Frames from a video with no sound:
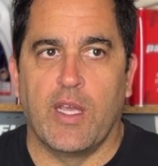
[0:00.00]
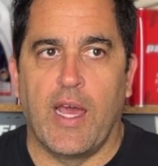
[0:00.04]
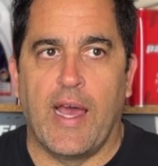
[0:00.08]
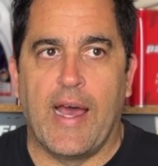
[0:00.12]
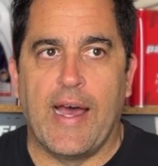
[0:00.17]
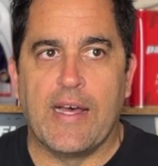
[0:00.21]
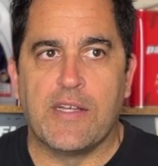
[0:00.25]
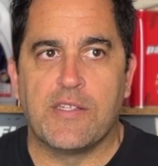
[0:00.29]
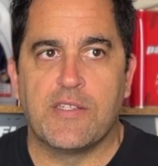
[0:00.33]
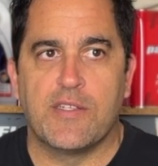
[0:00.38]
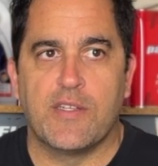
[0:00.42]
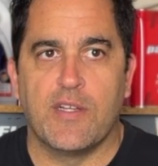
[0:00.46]

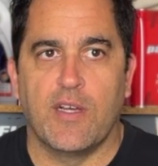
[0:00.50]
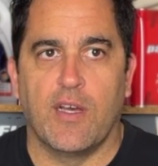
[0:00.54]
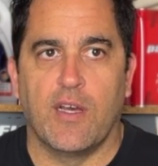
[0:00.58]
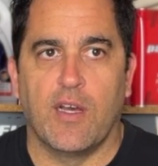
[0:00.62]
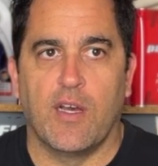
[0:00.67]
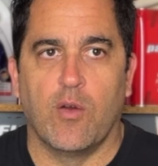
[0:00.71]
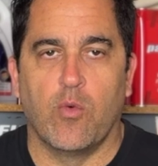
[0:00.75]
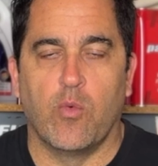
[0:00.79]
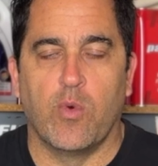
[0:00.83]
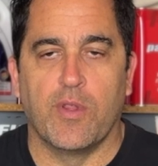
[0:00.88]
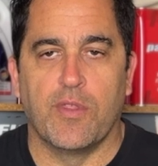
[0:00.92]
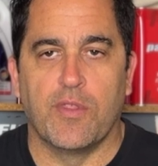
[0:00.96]
asked
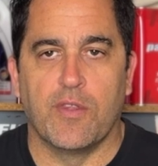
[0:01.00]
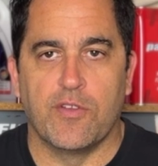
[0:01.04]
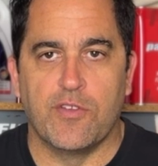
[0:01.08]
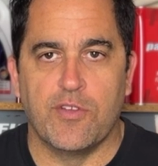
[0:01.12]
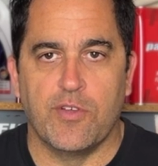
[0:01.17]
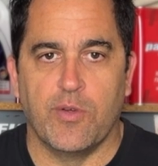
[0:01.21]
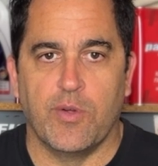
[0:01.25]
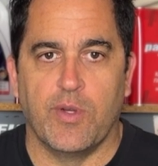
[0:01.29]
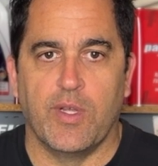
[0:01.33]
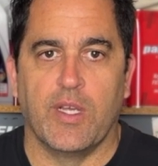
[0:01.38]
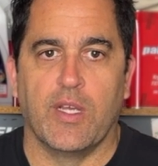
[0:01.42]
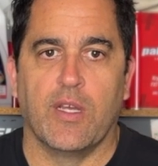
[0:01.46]
with the
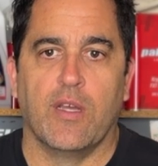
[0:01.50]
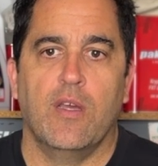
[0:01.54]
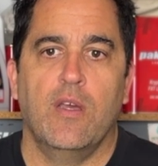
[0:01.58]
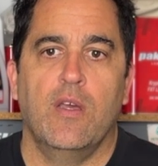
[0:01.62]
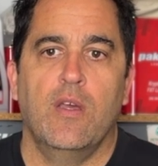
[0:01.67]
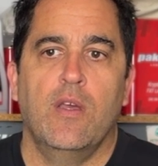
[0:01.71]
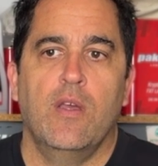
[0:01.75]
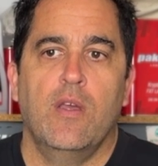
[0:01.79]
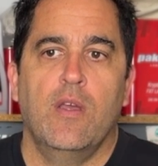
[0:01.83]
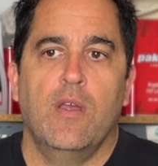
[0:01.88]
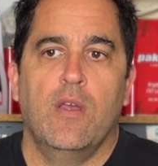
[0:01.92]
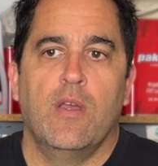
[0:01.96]
tuning
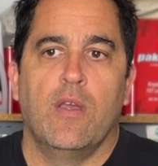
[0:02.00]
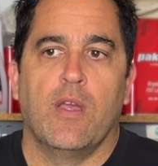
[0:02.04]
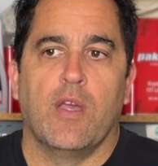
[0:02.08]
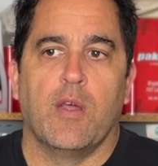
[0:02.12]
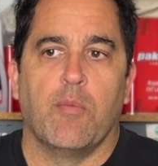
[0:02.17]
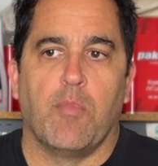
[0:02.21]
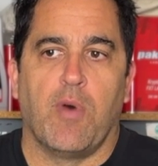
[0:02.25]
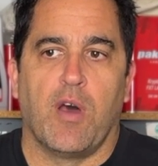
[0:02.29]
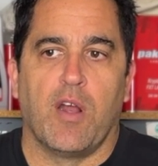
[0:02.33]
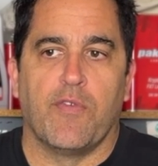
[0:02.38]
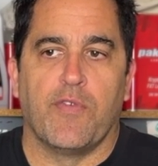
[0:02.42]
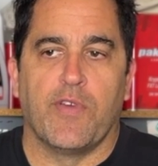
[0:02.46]

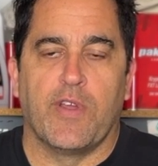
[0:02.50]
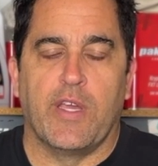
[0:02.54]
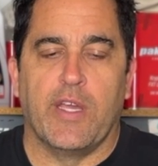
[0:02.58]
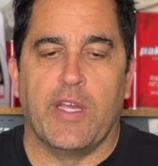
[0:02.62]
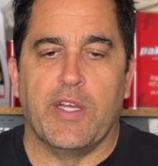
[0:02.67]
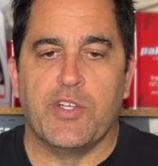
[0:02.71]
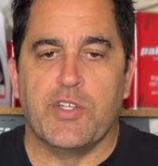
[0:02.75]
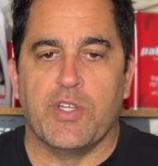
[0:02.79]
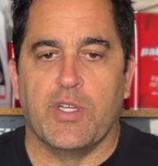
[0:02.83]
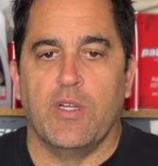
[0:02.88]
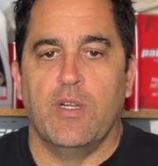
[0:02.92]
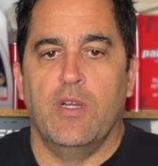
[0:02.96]
and
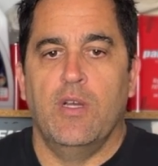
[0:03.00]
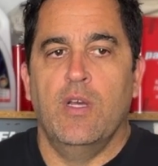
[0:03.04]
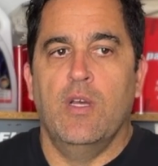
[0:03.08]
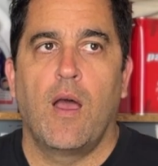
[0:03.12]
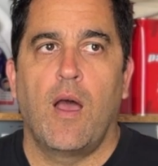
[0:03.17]
modification.